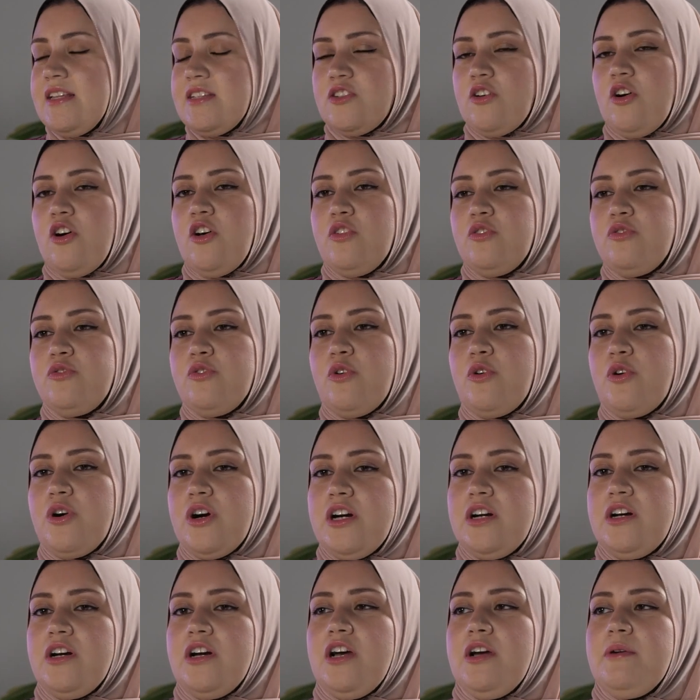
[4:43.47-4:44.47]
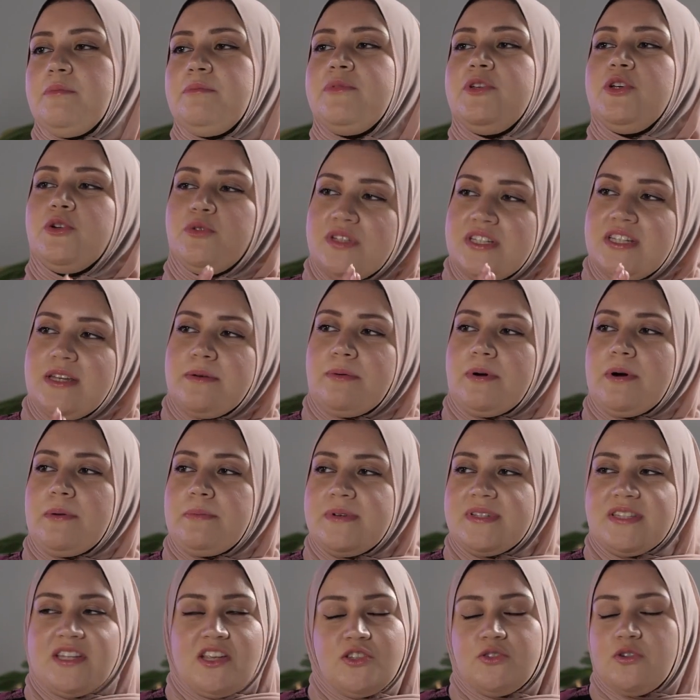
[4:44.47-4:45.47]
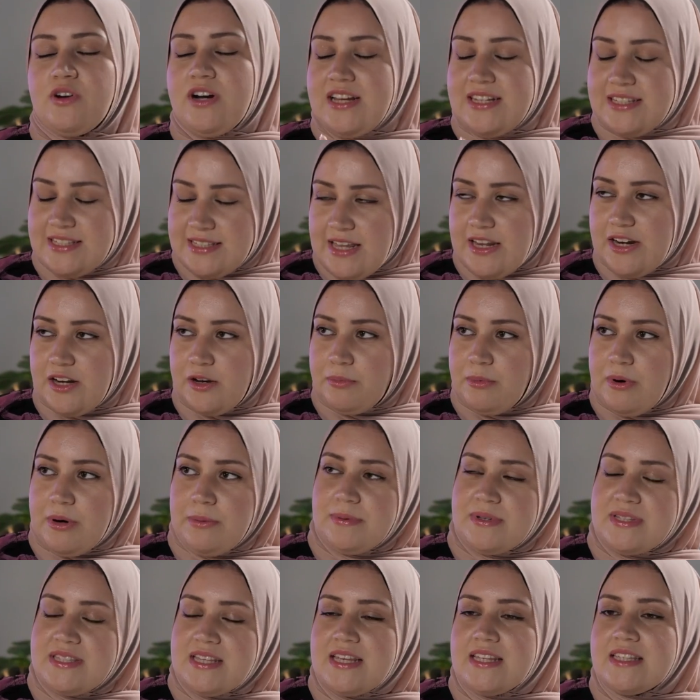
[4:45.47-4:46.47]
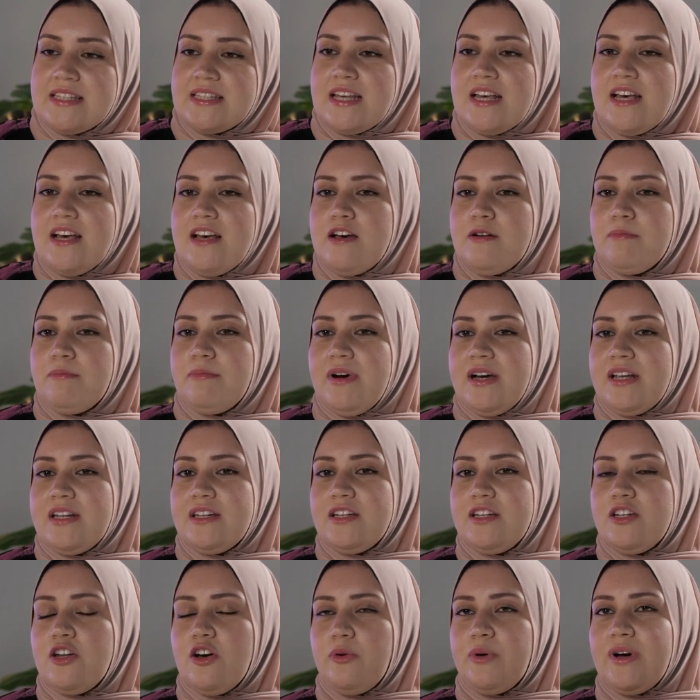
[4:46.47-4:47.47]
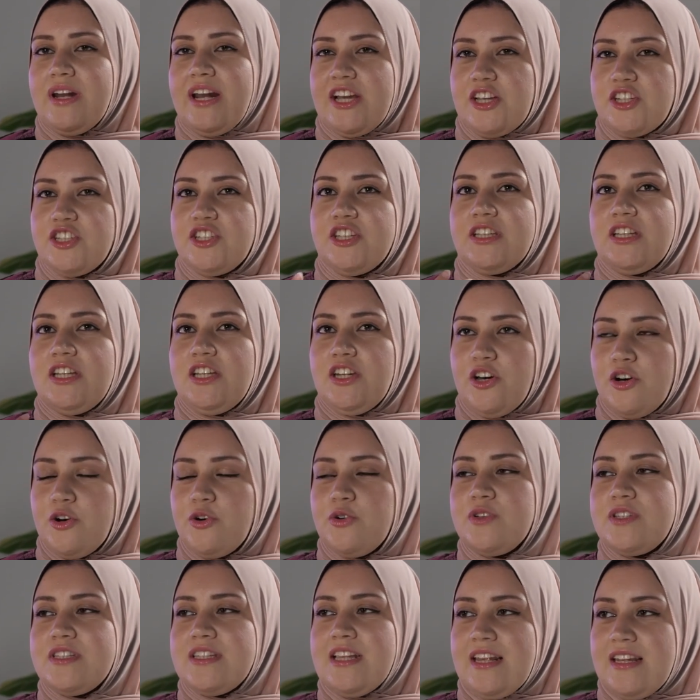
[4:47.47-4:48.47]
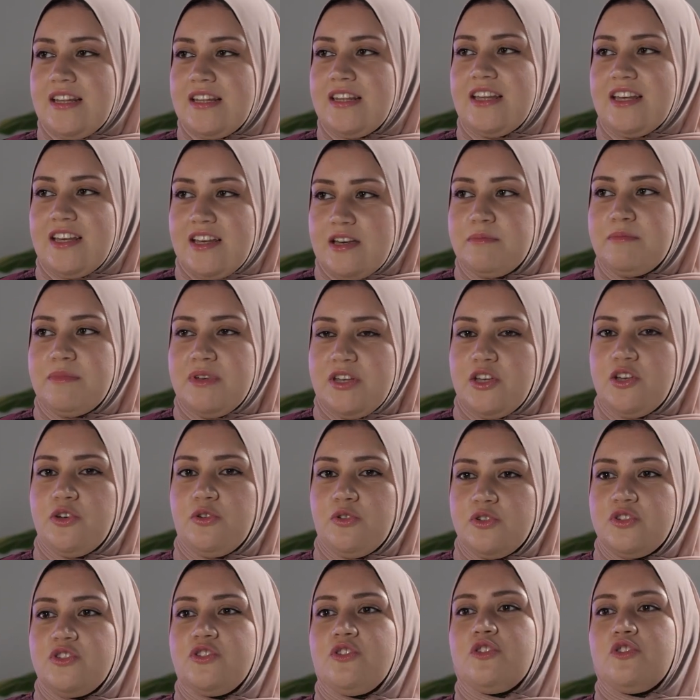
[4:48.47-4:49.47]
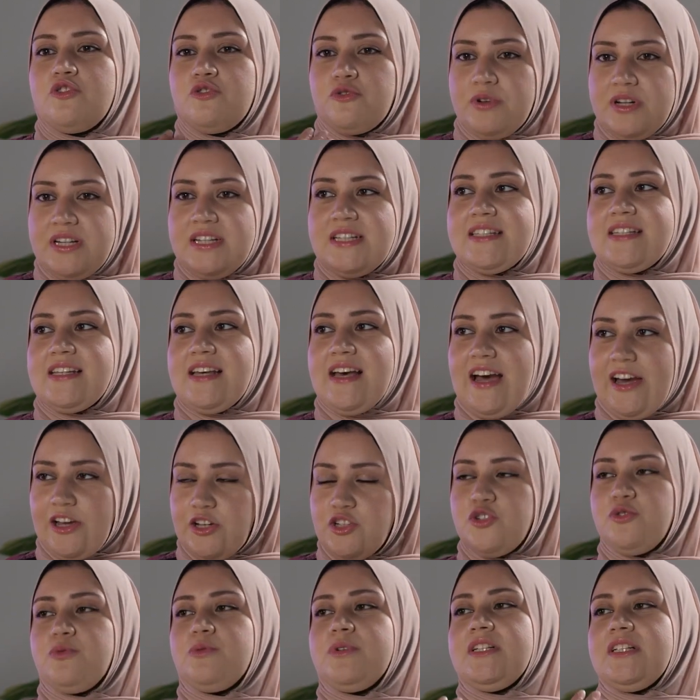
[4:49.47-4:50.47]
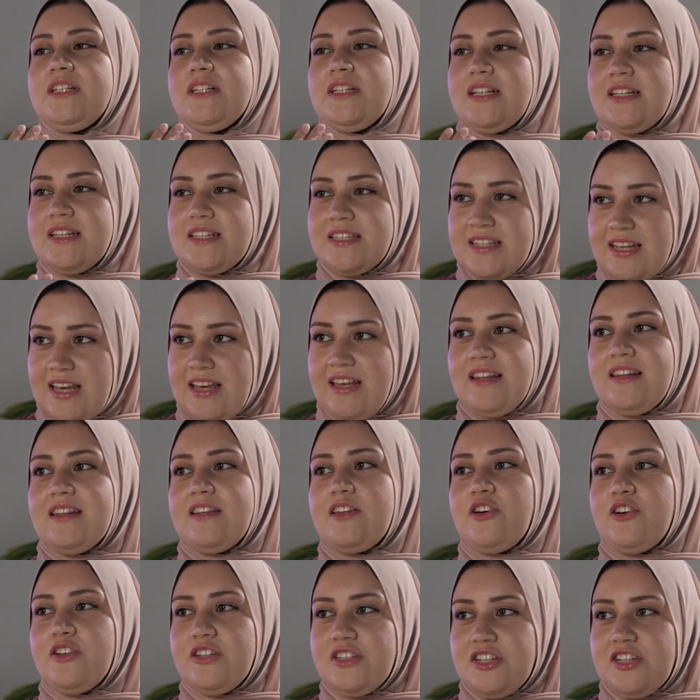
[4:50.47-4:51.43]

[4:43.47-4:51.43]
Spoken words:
It's all for beauty purposes or aesthetic purposes, but no one actually knows that they can be used to treat actual skin